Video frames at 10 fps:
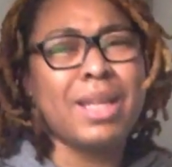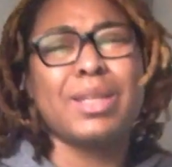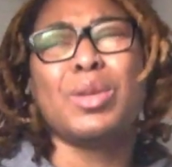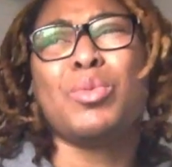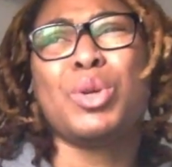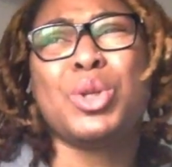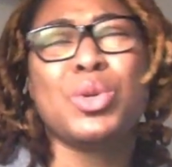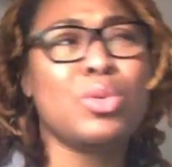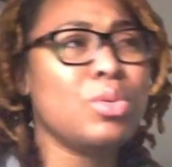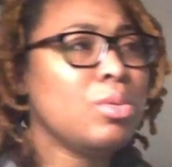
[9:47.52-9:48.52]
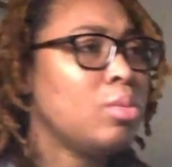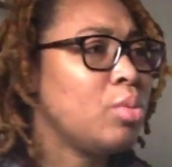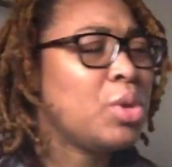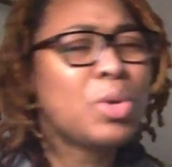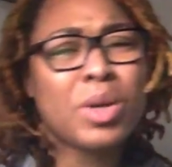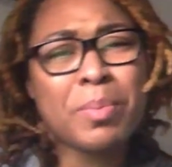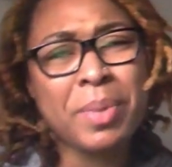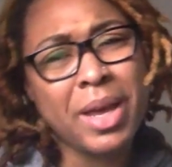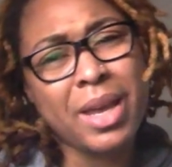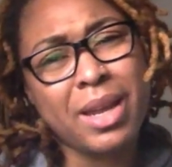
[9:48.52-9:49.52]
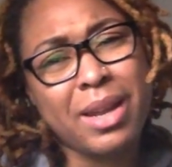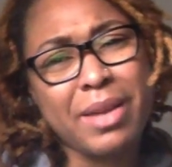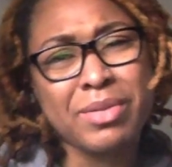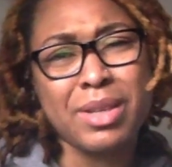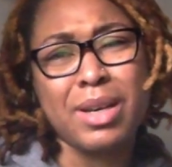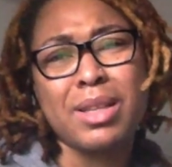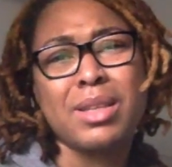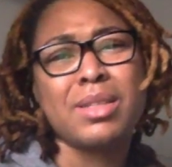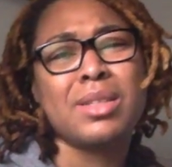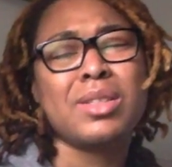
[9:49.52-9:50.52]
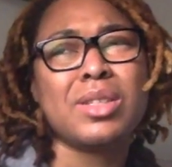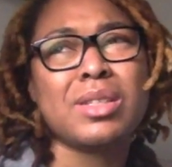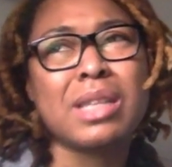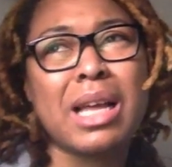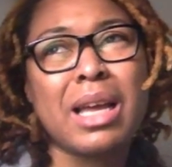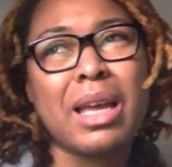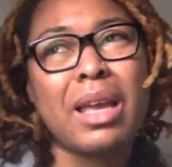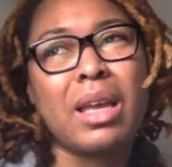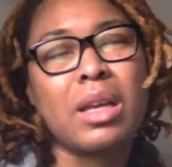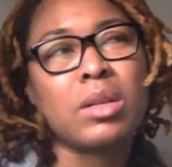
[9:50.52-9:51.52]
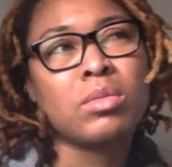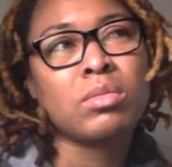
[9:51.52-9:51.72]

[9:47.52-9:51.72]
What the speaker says: and then when you compare your life to others, it's just like,